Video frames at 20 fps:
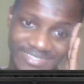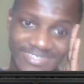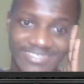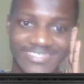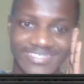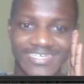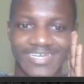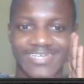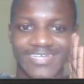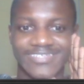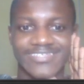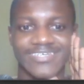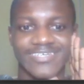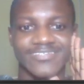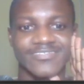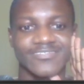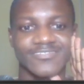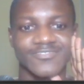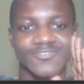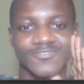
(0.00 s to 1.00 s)
Yeah, and
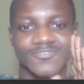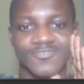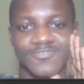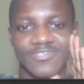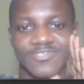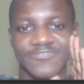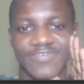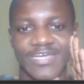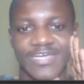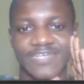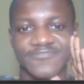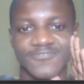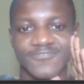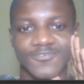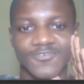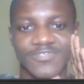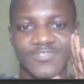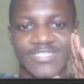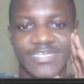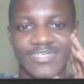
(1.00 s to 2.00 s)
then so if I have to
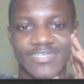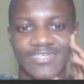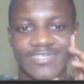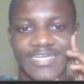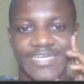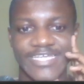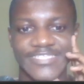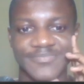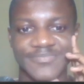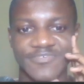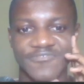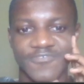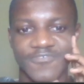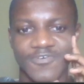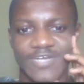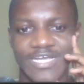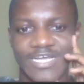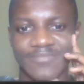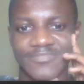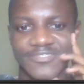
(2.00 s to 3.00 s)
go there, then knight
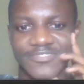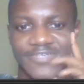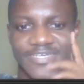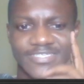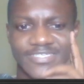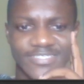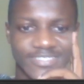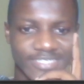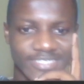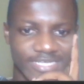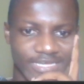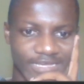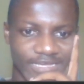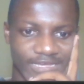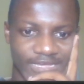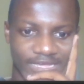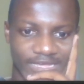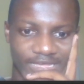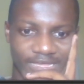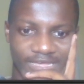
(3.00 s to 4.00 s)
b4 comes, right?
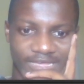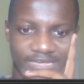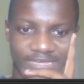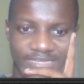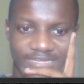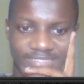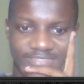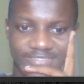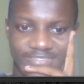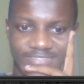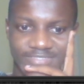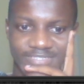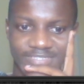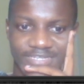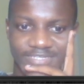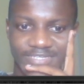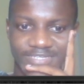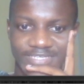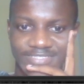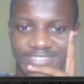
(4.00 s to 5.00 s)
And
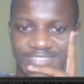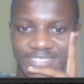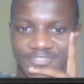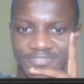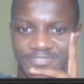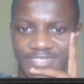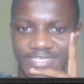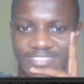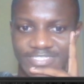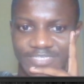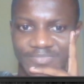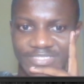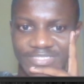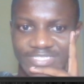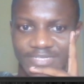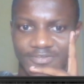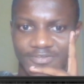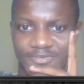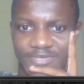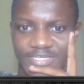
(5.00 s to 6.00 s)
that starts to get a bit
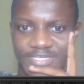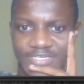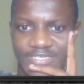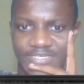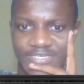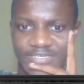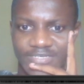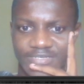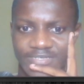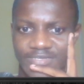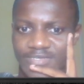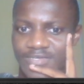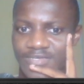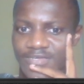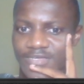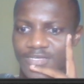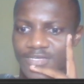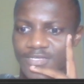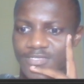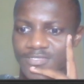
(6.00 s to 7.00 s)
annoying.
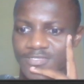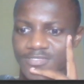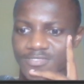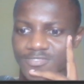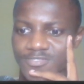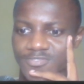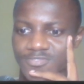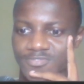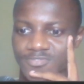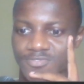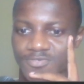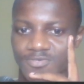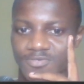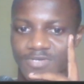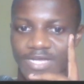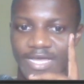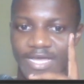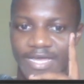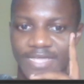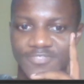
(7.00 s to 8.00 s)

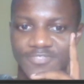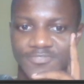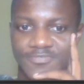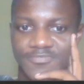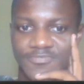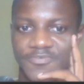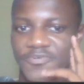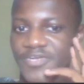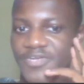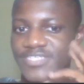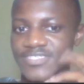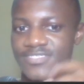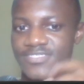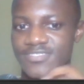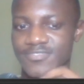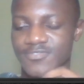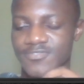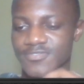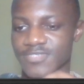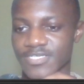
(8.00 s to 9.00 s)
So I had to create
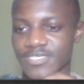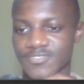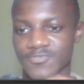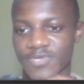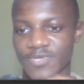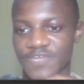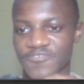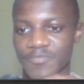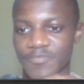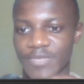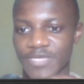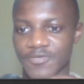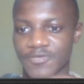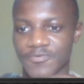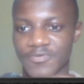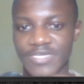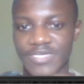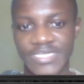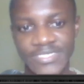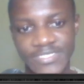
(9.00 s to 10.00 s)
a square for my
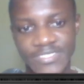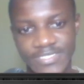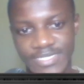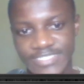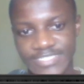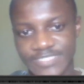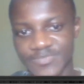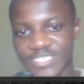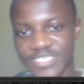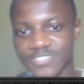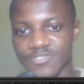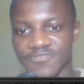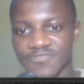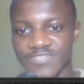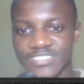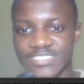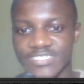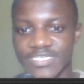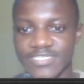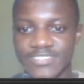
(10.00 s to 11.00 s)
queen in anticipation of
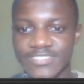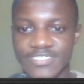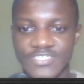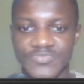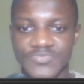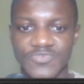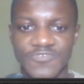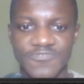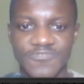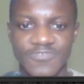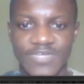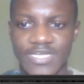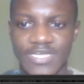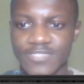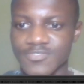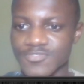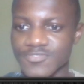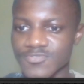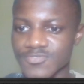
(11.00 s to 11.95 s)
this a6 move, and